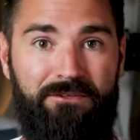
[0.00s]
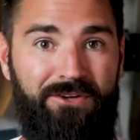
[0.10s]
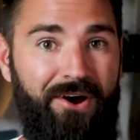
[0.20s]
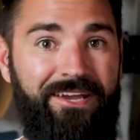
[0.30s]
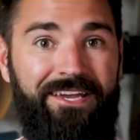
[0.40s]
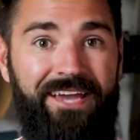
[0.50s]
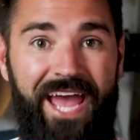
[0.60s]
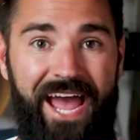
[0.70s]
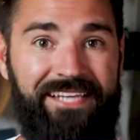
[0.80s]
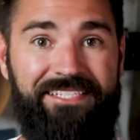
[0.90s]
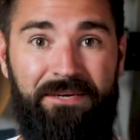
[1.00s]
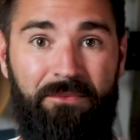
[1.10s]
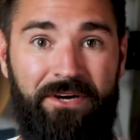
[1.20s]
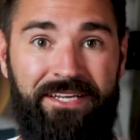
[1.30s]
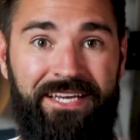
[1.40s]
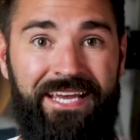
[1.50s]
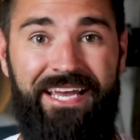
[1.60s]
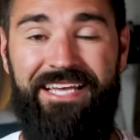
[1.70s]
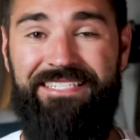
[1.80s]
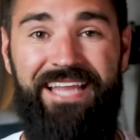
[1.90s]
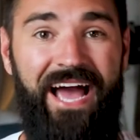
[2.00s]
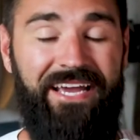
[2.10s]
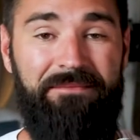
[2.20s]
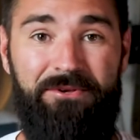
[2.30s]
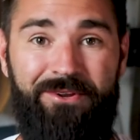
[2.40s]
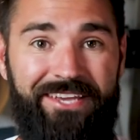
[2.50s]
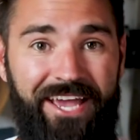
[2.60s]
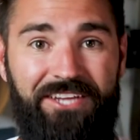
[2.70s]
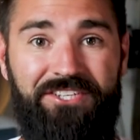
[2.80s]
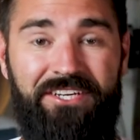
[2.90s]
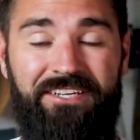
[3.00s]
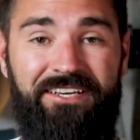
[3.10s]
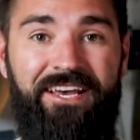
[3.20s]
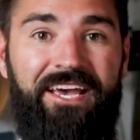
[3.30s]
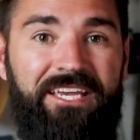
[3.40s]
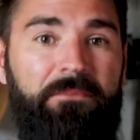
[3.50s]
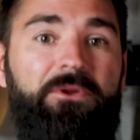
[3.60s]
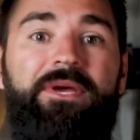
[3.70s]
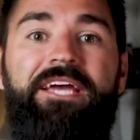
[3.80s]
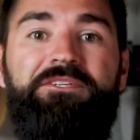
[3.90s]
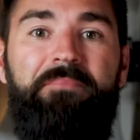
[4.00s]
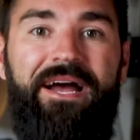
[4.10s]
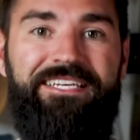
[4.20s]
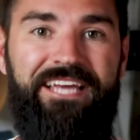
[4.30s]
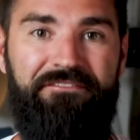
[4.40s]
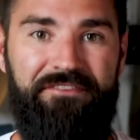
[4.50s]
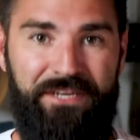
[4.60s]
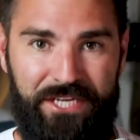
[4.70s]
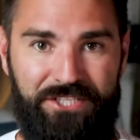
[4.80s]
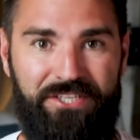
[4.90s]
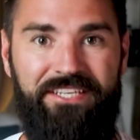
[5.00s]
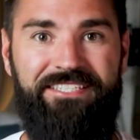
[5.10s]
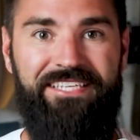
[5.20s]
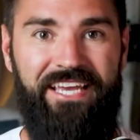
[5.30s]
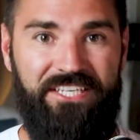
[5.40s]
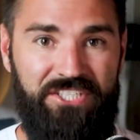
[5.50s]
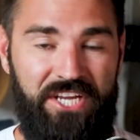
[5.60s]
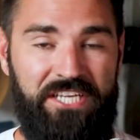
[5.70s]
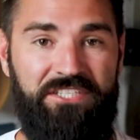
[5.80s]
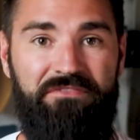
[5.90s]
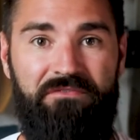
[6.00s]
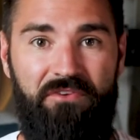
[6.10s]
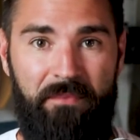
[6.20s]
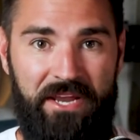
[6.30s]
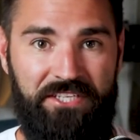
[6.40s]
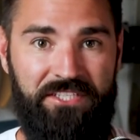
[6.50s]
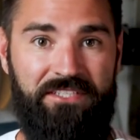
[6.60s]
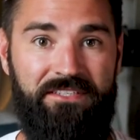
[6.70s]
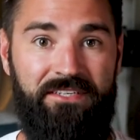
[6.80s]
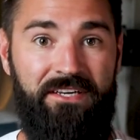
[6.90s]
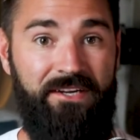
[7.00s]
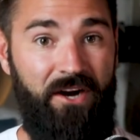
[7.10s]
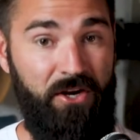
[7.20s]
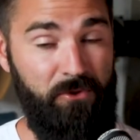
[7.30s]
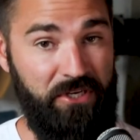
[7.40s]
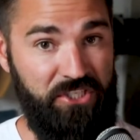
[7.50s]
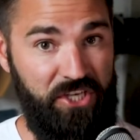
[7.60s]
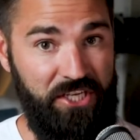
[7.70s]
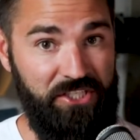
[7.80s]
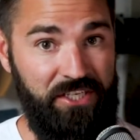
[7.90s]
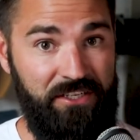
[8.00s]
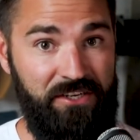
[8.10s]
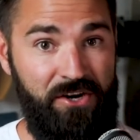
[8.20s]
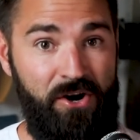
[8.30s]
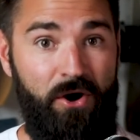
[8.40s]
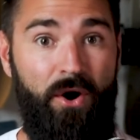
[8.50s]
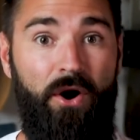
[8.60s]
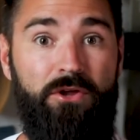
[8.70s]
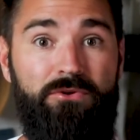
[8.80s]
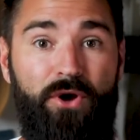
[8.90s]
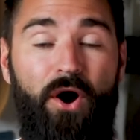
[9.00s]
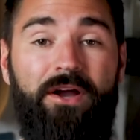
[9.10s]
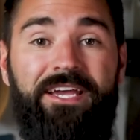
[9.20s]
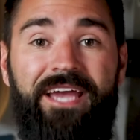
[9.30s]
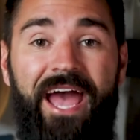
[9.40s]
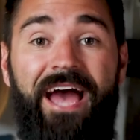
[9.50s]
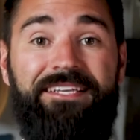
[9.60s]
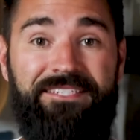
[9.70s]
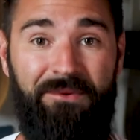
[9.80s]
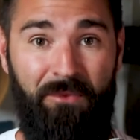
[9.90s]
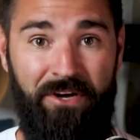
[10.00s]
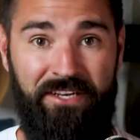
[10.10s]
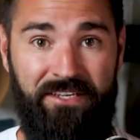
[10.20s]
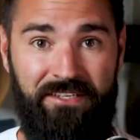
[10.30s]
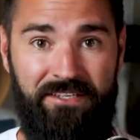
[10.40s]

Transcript: Talking at someone is not communication. Communication, by definition, is the exchange of information. Are you exchanging, or are you talking at someone?